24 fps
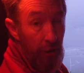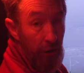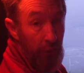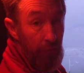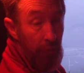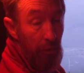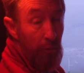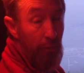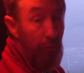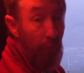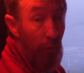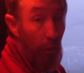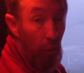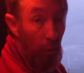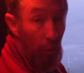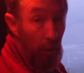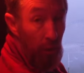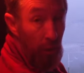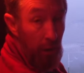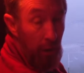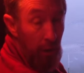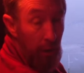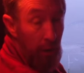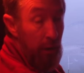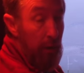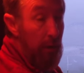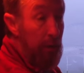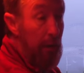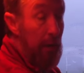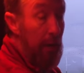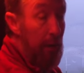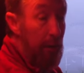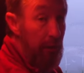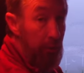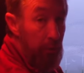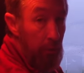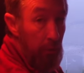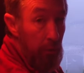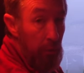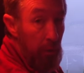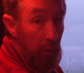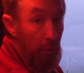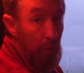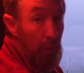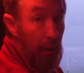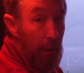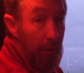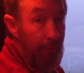as before the light will
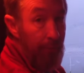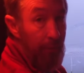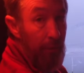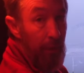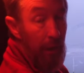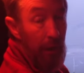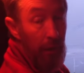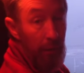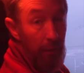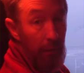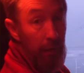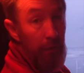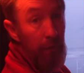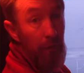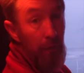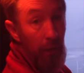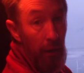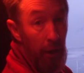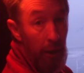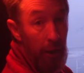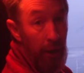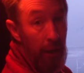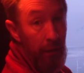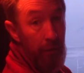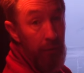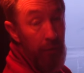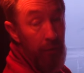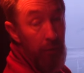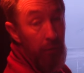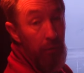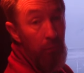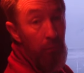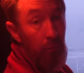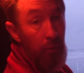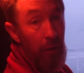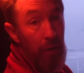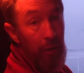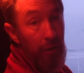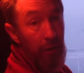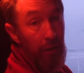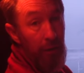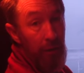come on, and then I get the red